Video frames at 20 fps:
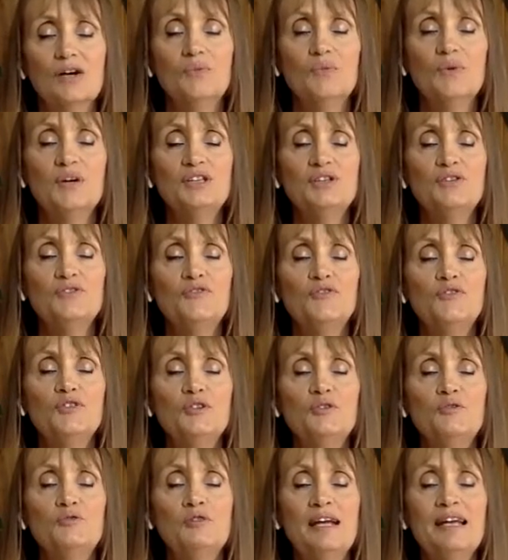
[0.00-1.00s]
And when you
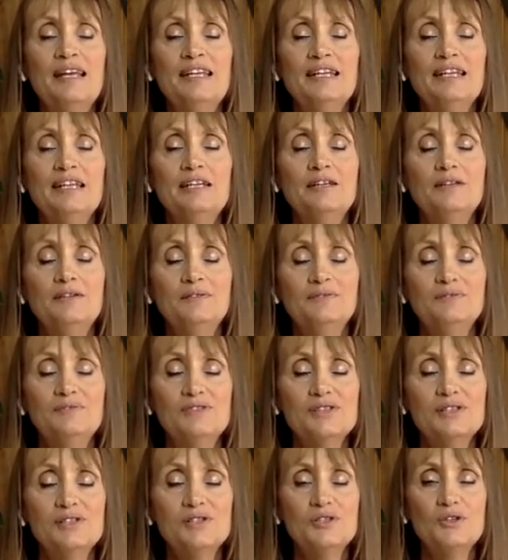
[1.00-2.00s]
feel ready,
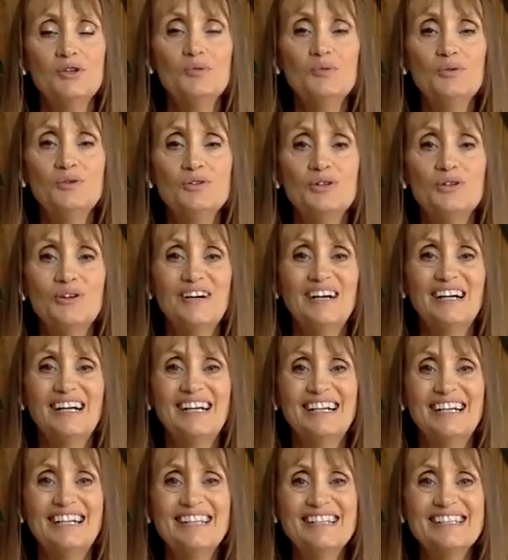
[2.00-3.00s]
just open your
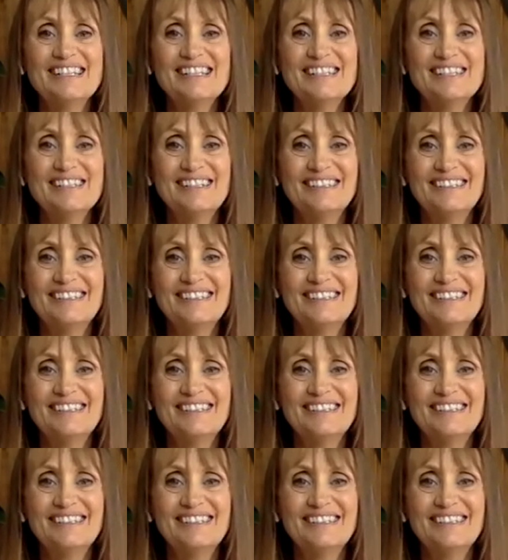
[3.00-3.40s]
eyes.